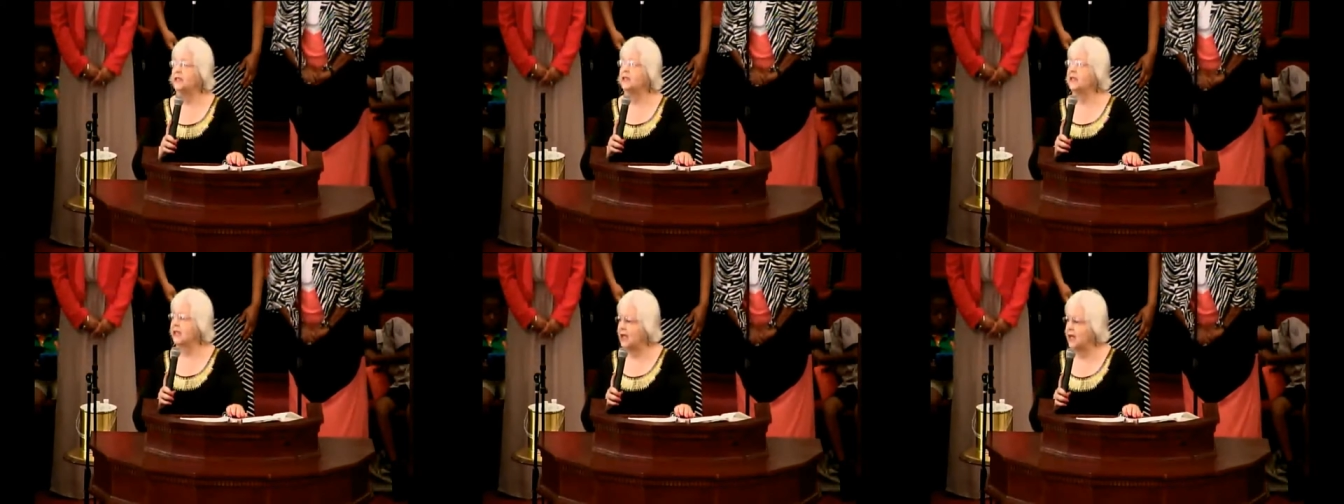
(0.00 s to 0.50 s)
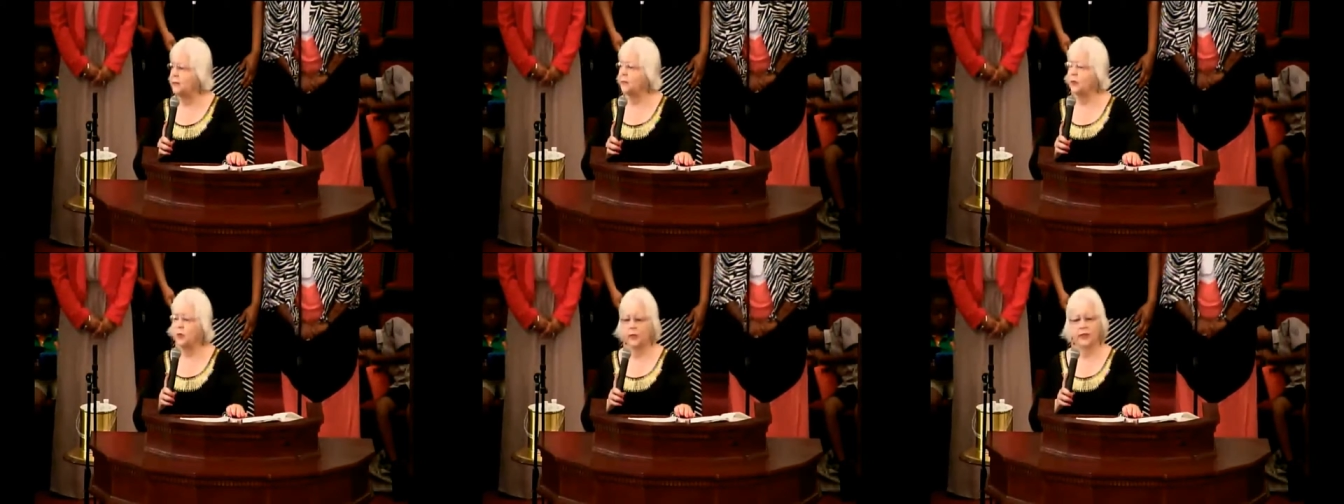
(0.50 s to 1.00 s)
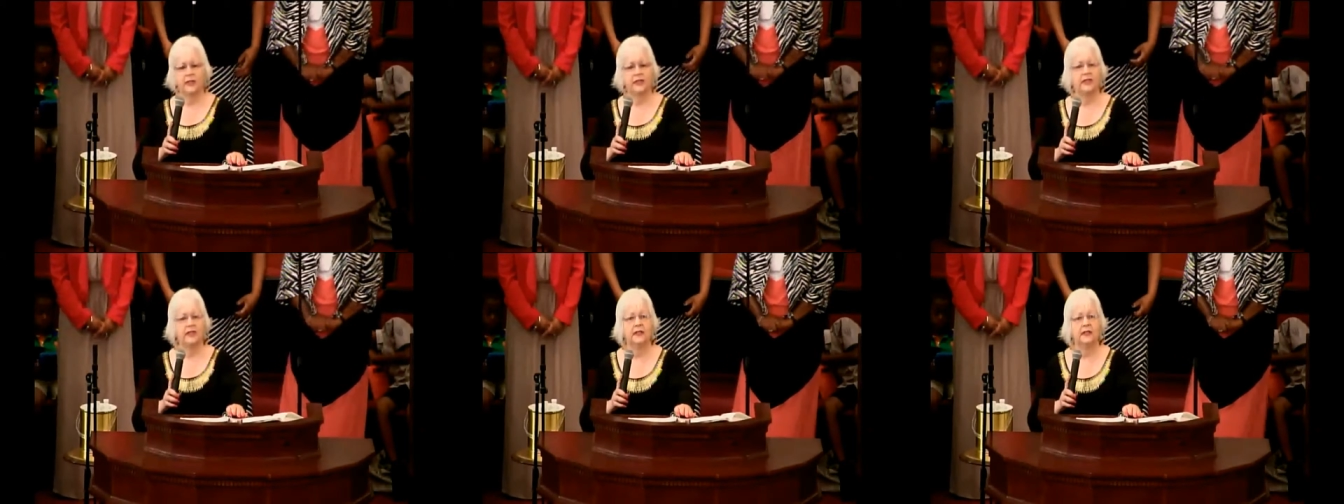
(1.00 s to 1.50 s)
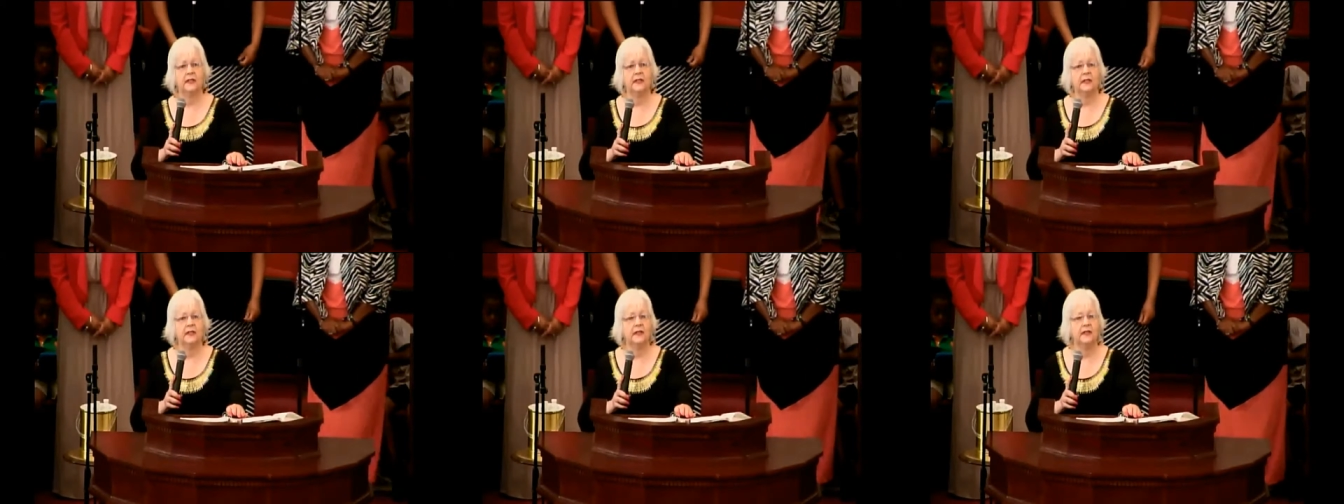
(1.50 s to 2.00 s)
to come quickly.
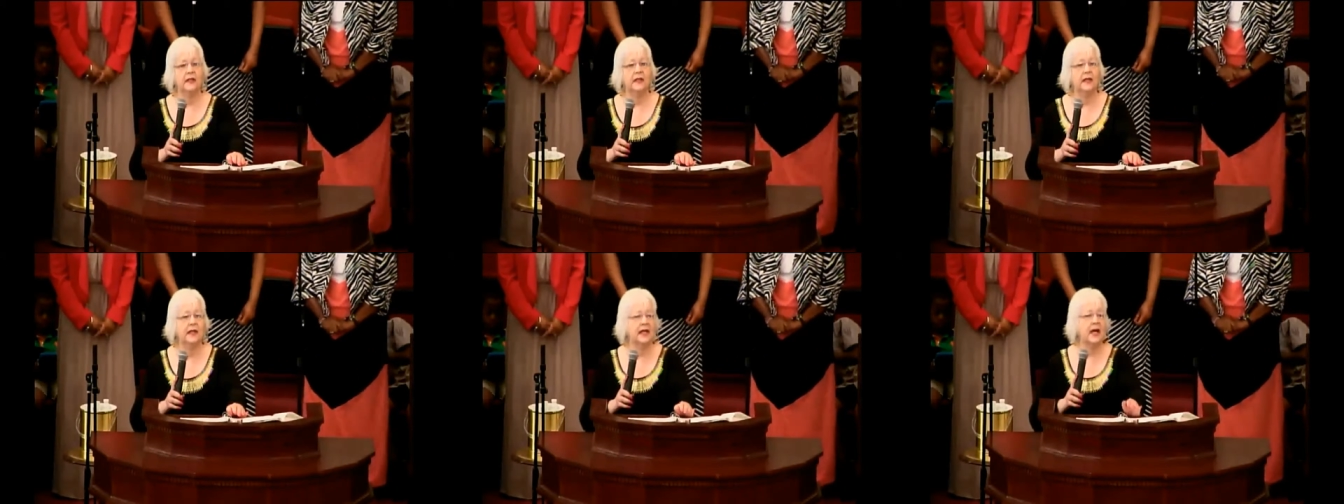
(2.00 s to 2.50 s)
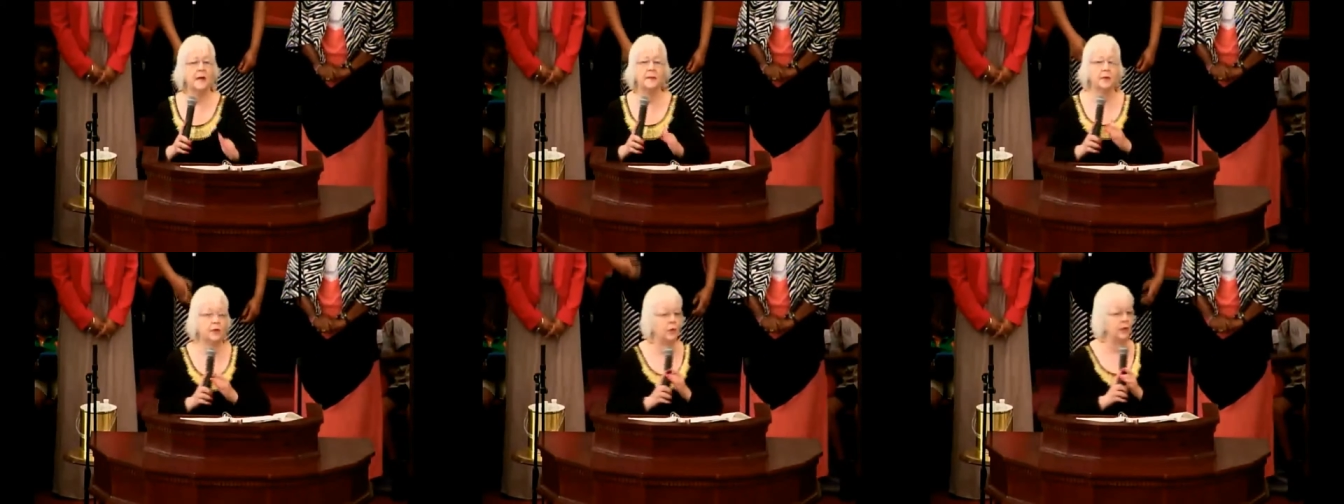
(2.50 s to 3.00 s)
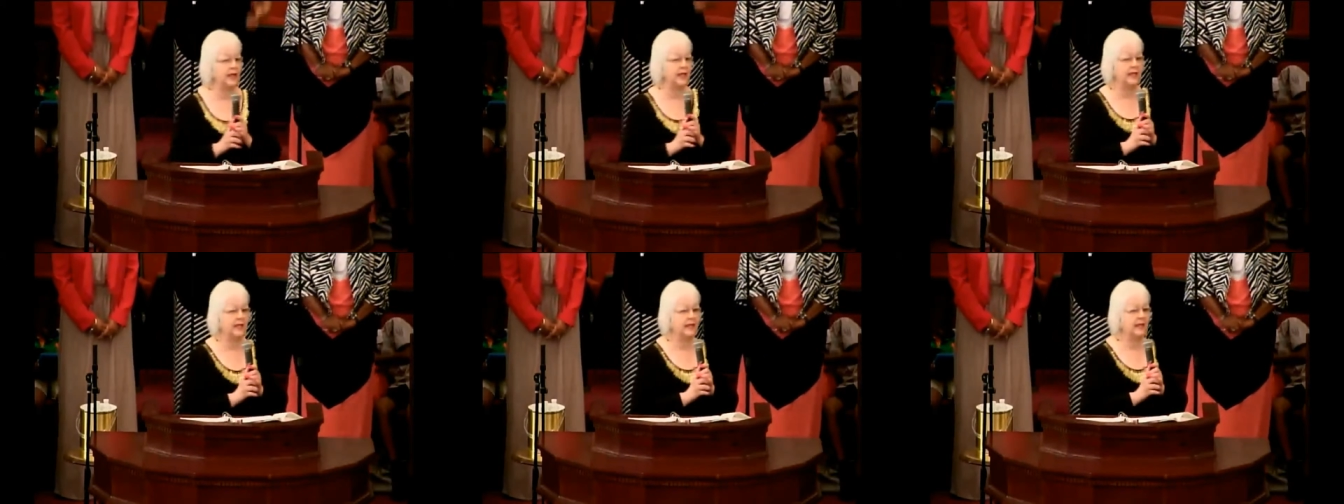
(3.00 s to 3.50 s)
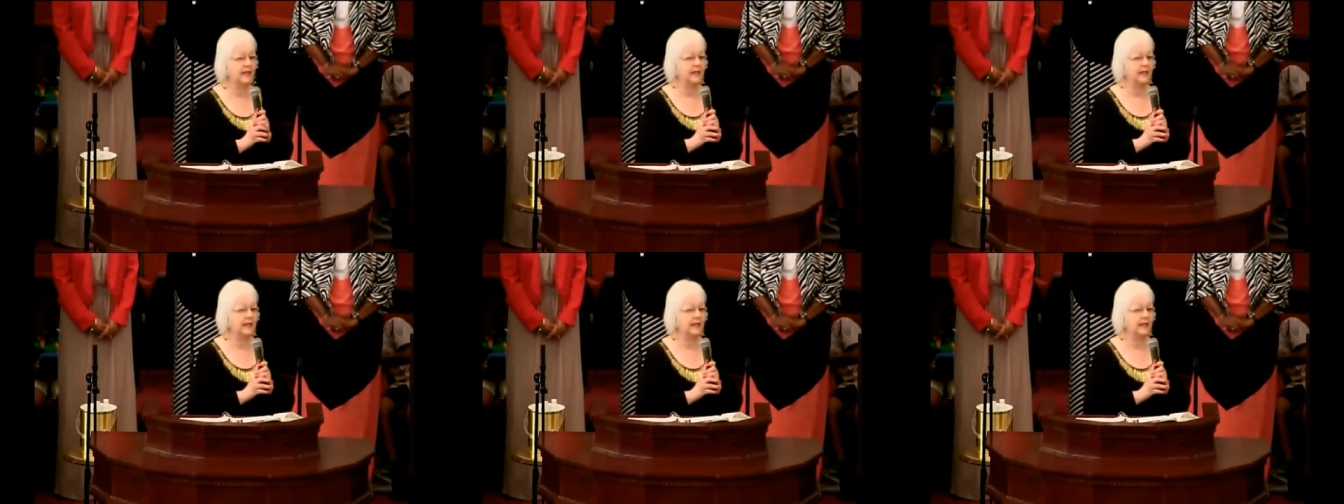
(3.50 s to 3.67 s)
Come quickly.